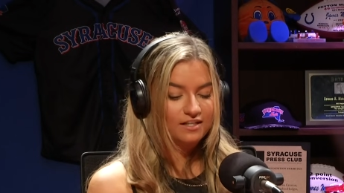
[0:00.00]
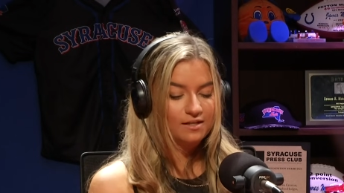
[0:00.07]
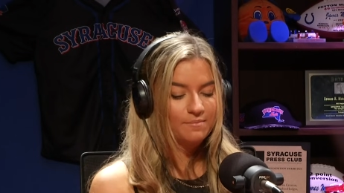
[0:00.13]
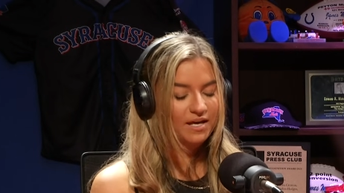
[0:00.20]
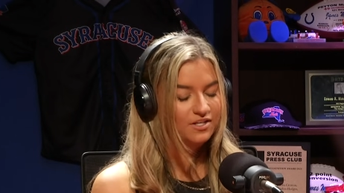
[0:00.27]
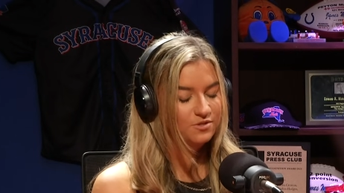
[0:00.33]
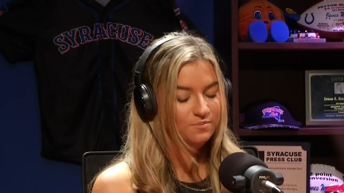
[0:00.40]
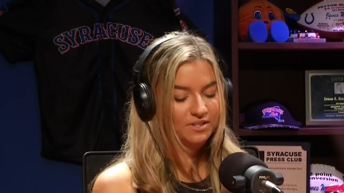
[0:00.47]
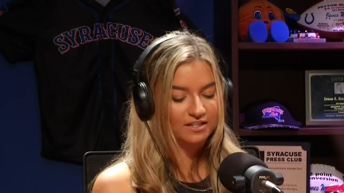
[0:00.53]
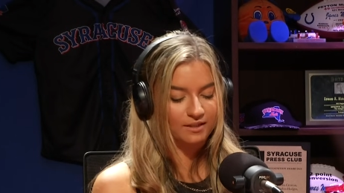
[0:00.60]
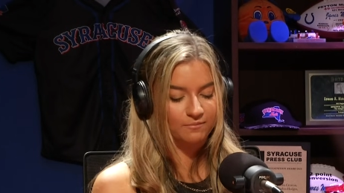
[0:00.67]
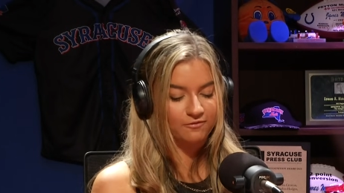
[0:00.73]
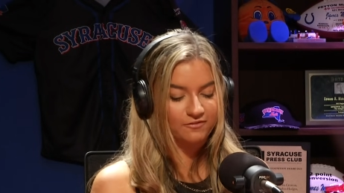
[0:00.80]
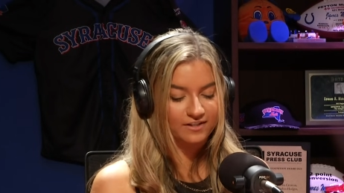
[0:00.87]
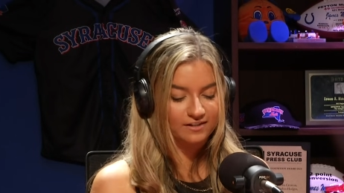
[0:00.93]
Imagine being
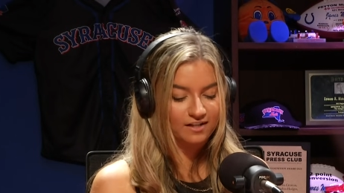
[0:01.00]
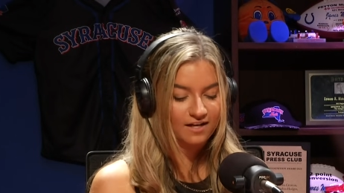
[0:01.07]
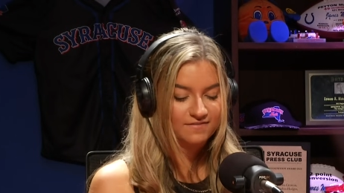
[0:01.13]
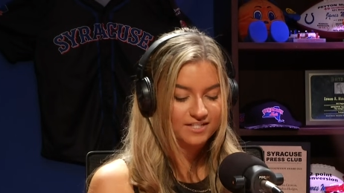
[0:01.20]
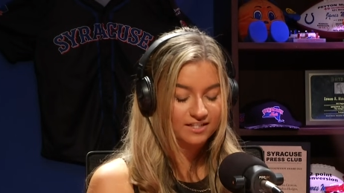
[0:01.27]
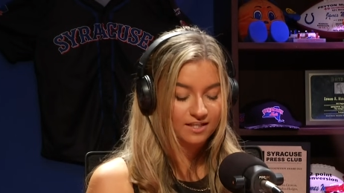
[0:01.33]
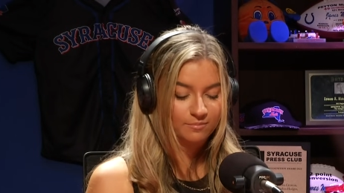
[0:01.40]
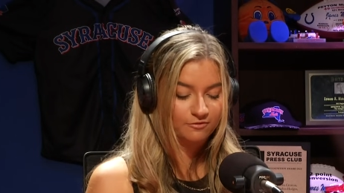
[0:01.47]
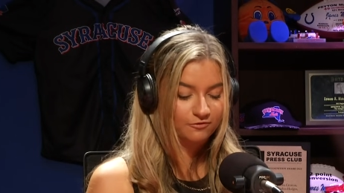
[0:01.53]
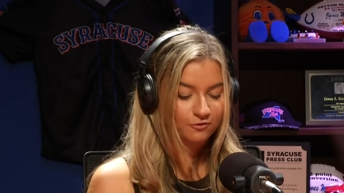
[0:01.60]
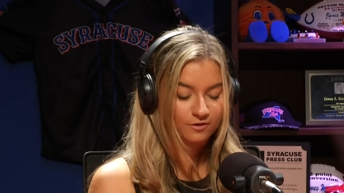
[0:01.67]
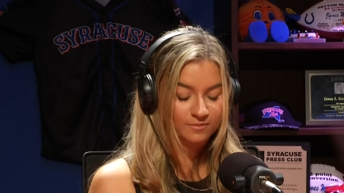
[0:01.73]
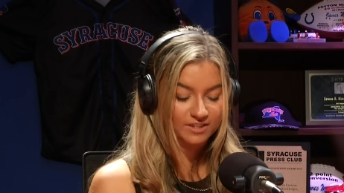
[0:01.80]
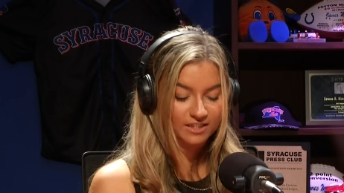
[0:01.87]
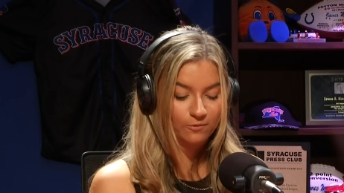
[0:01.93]
named Phil. I've said that
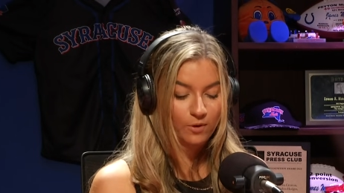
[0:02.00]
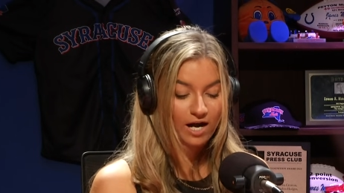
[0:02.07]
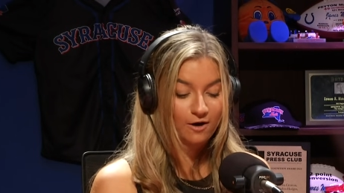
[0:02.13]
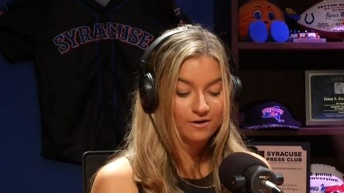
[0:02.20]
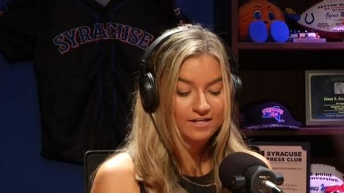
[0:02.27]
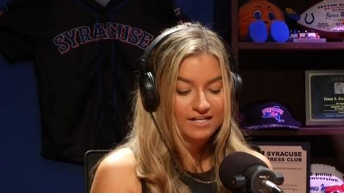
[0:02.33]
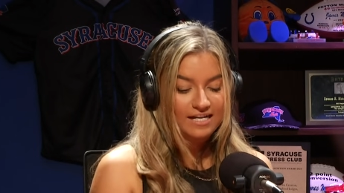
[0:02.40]
before, but like, wow.